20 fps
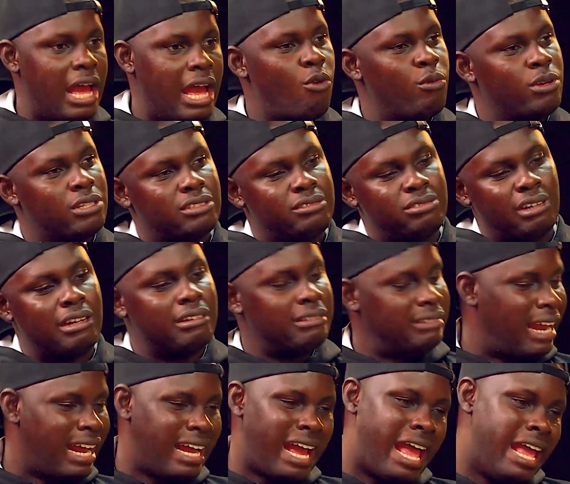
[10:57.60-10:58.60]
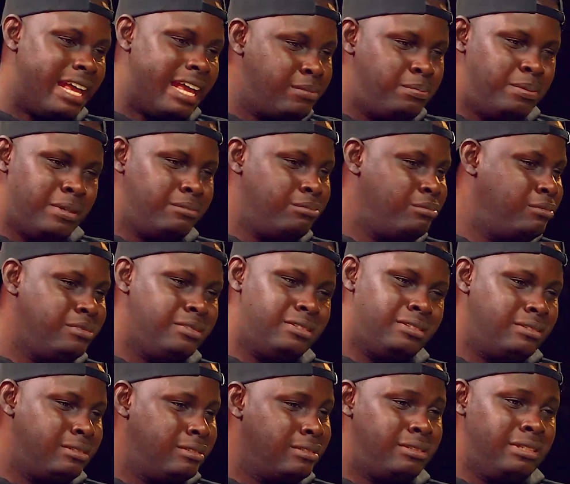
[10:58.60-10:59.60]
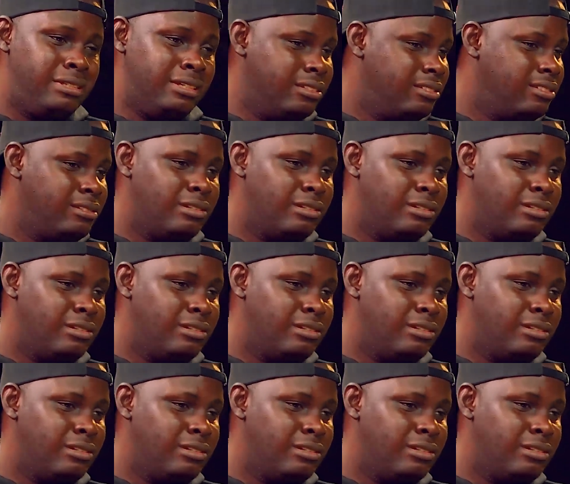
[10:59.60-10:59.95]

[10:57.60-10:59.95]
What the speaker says: I always try, like I explained, see,